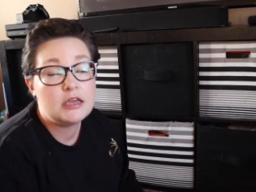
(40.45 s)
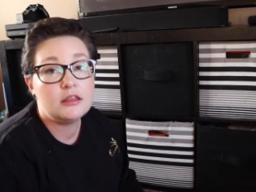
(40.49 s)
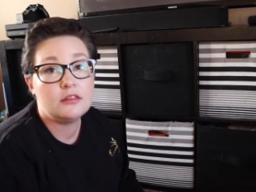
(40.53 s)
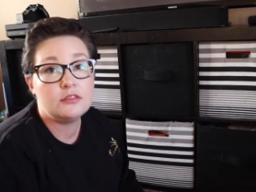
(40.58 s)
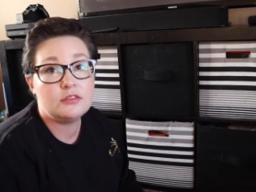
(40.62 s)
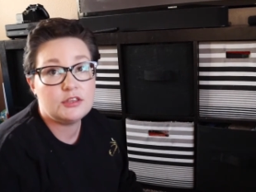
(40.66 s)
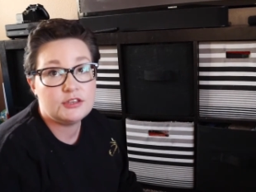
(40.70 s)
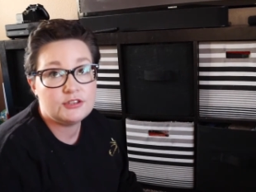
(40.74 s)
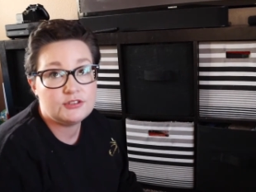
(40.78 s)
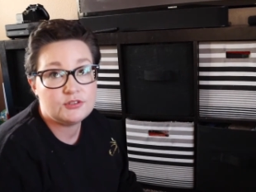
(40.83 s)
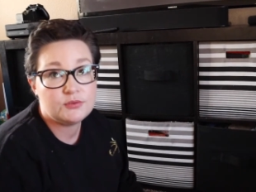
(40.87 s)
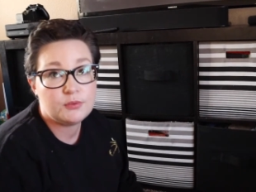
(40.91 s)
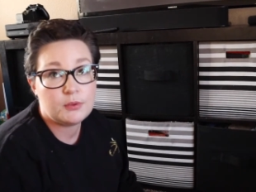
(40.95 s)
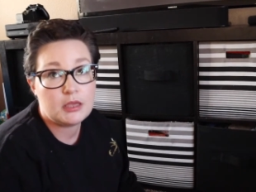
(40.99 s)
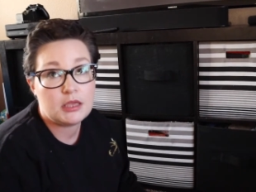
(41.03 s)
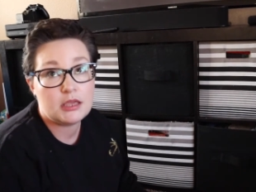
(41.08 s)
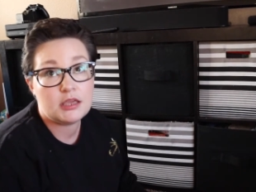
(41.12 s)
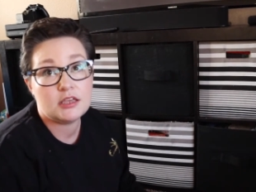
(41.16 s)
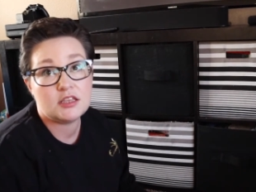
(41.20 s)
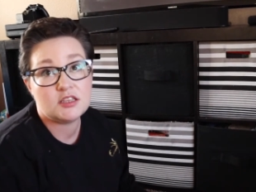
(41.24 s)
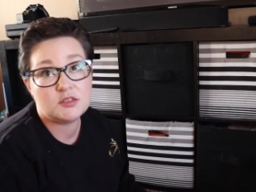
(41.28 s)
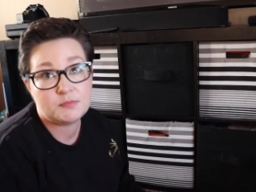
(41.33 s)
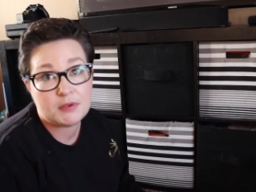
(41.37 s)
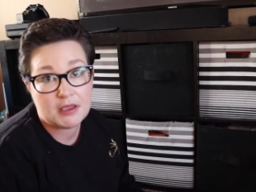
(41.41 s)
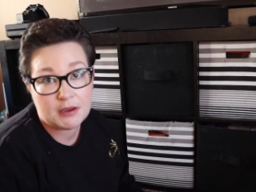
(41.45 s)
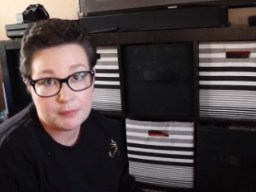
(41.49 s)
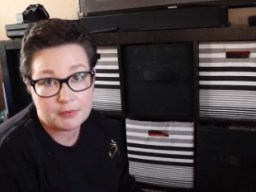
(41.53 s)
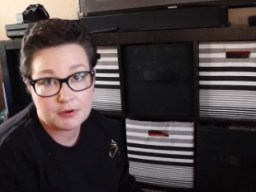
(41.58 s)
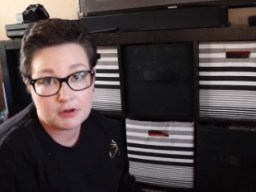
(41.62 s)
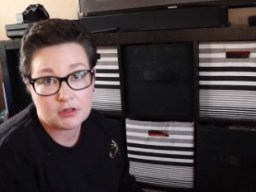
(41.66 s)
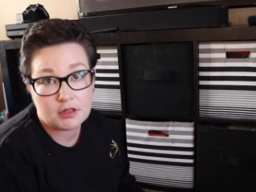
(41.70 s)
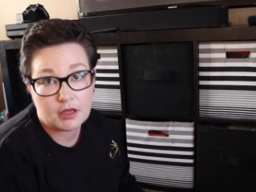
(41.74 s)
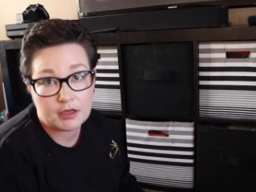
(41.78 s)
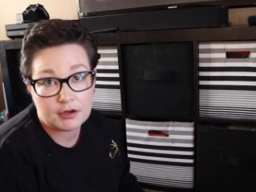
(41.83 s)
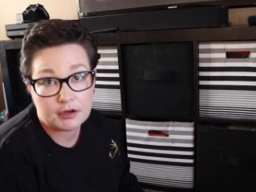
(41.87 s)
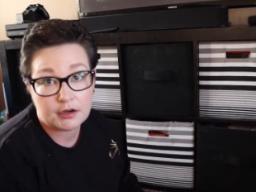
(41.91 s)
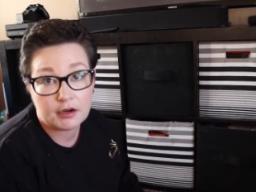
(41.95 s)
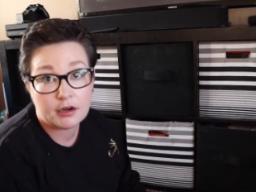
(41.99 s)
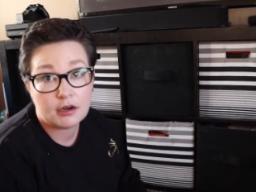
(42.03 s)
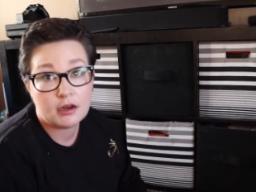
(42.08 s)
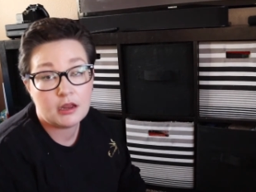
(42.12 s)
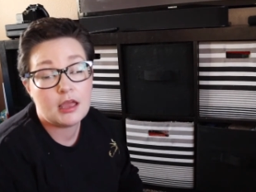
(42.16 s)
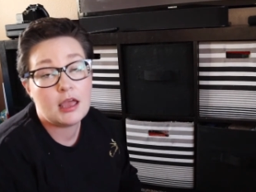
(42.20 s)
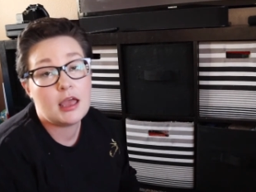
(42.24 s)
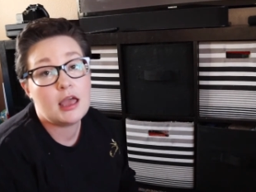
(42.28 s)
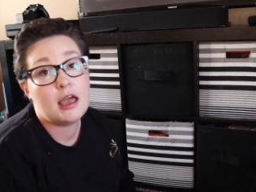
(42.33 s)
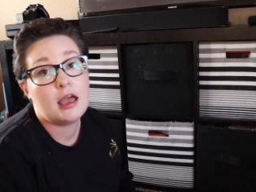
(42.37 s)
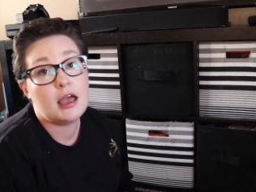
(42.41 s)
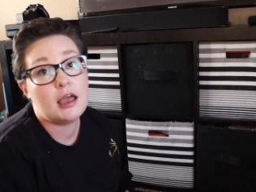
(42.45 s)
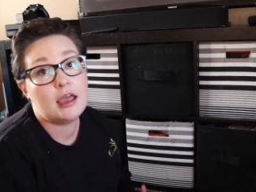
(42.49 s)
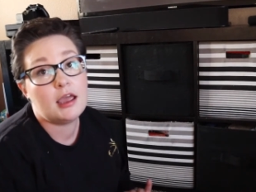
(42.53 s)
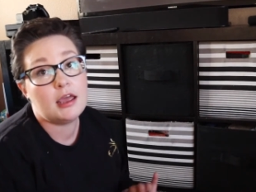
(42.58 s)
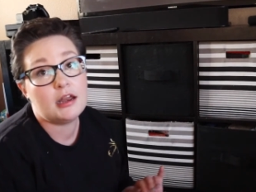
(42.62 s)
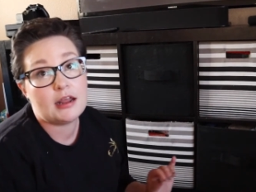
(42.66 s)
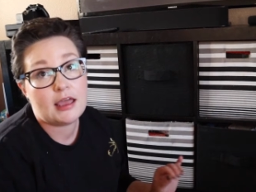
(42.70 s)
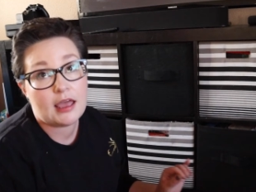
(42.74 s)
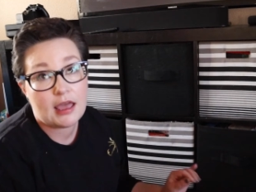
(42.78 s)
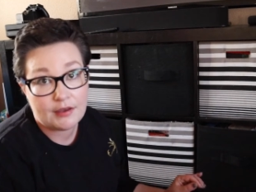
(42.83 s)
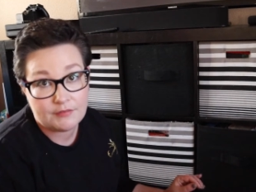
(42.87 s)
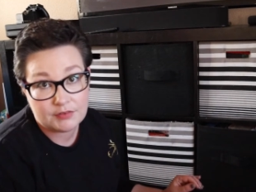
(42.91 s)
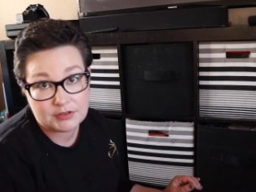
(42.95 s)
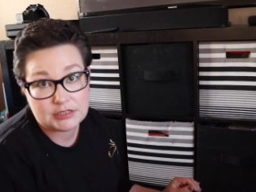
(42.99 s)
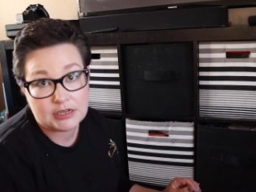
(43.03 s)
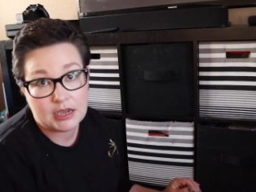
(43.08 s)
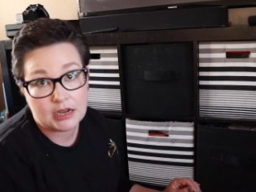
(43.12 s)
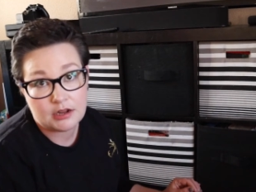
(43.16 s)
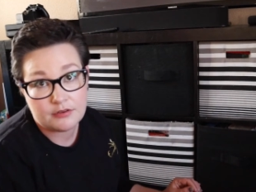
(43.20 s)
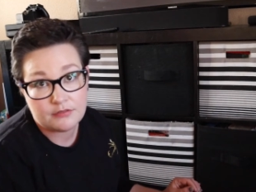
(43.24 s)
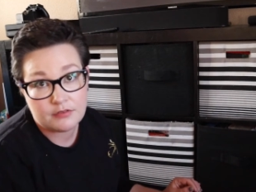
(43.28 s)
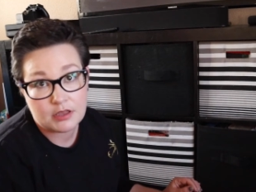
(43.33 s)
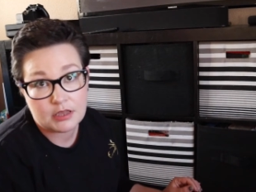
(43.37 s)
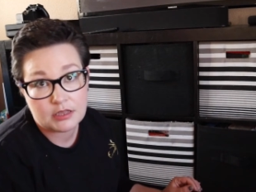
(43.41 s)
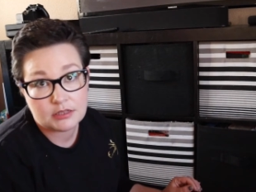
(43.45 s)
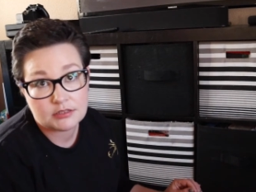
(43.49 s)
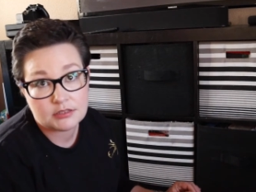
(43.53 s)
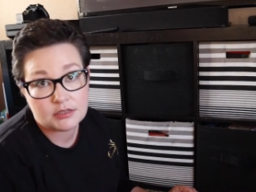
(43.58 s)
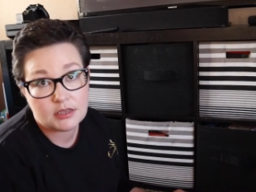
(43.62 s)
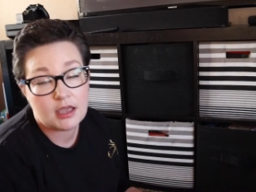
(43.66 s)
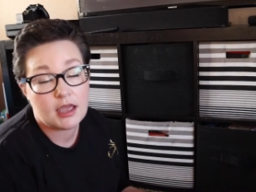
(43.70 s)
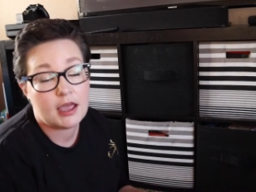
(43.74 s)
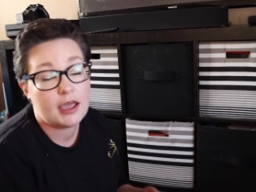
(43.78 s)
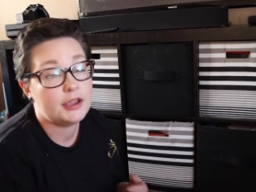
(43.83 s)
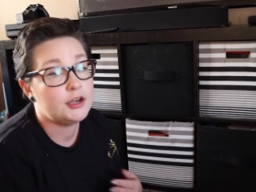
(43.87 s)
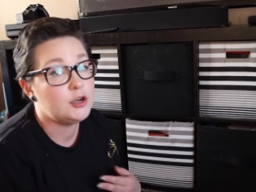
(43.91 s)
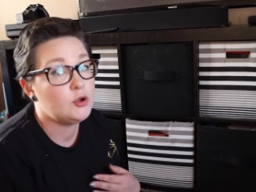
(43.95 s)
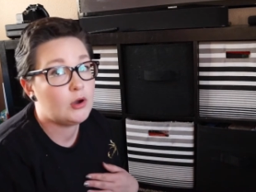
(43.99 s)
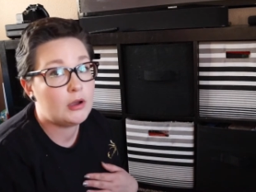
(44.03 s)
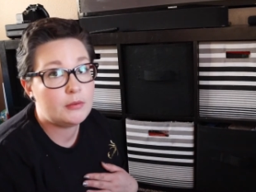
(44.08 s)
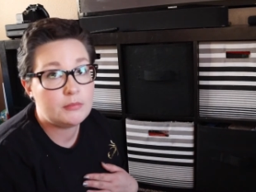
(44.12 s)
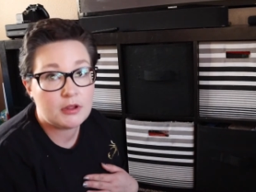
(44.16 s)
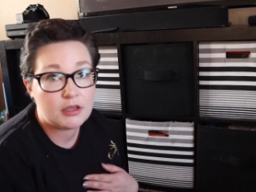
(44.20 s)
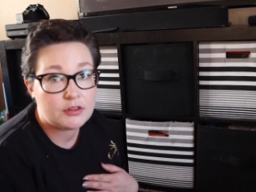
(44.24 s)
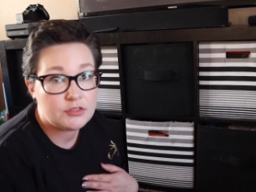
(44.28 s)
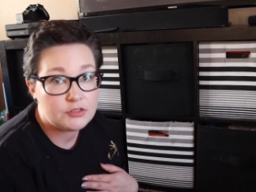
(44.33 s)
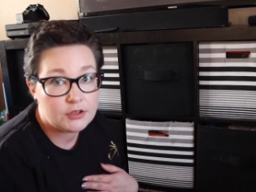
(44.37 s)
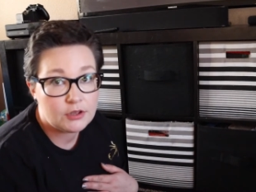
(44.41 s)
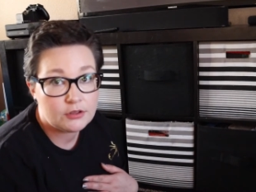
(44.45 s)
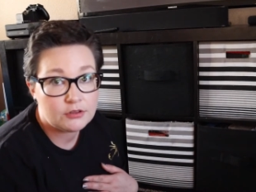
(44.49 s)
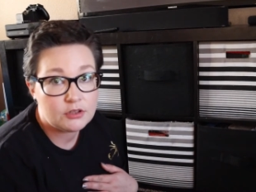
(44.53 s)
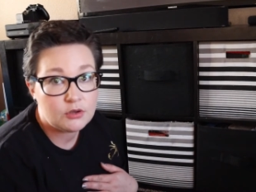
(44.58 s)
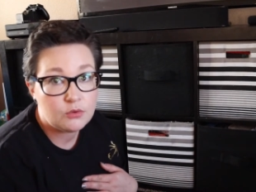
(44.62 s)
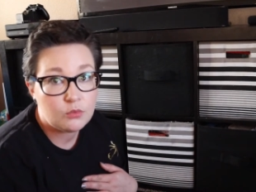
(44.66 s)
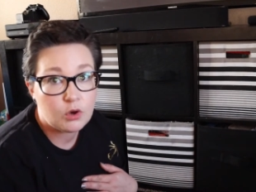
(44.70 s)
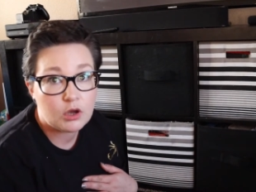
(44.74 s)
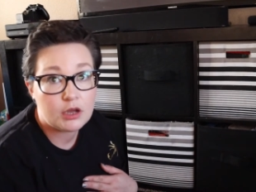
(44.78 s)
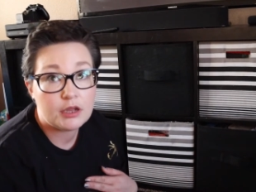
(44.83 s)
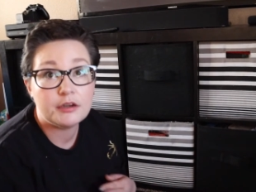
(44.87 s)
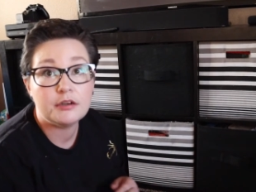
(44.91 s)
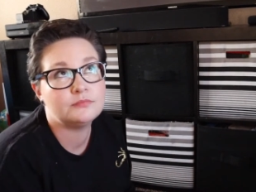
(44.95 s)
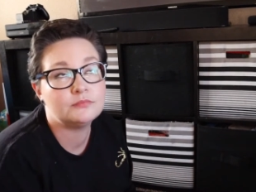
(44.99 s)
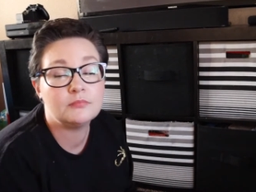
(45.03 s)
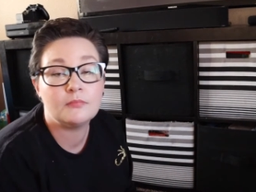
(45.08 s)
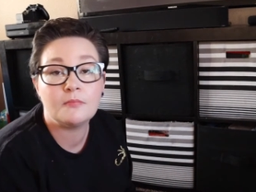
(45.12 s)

This week is paper clutter, and I have a ton of it. I know I'm not the only one.